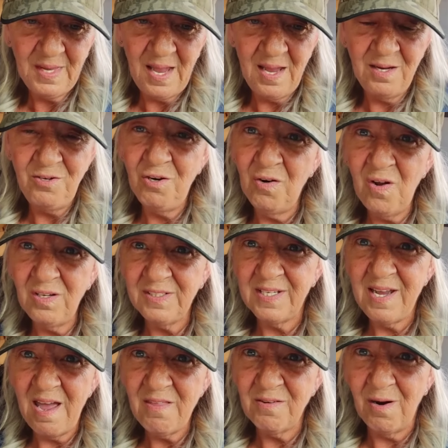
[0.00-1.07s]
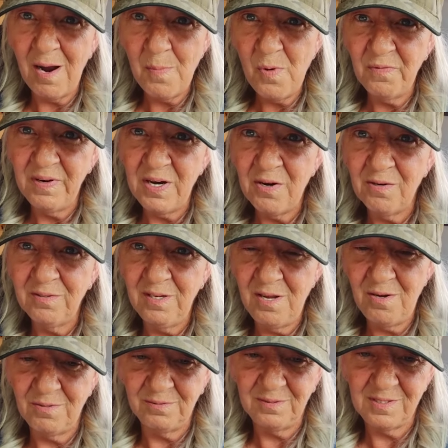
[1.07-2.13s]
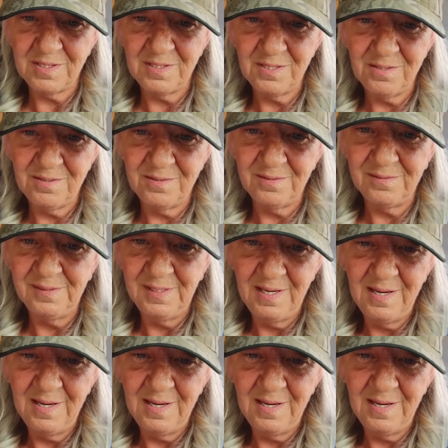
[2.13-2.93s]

and you're all together. I'm over here alone. So